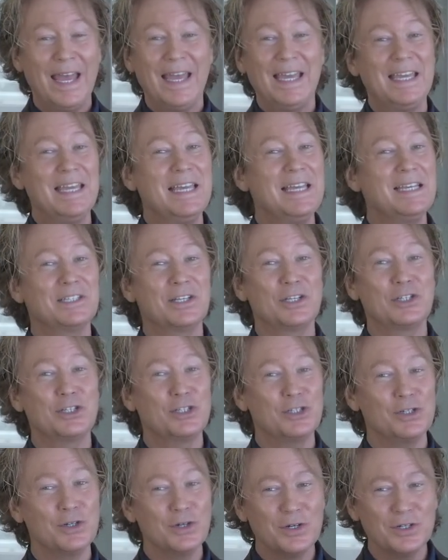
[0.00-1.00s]
He is a
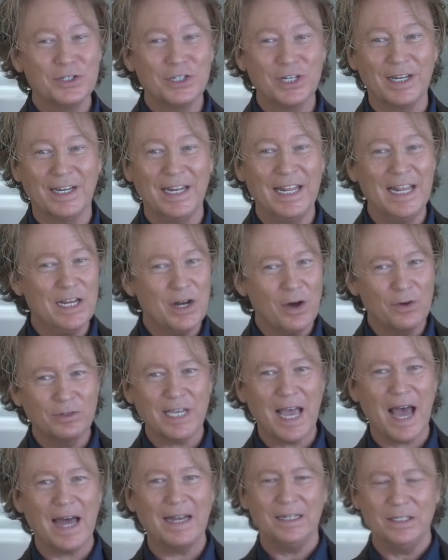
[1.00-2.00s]
surgeon, He
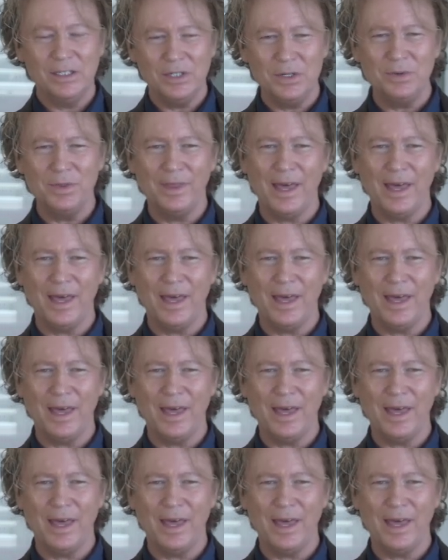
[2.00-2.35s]
knows how to do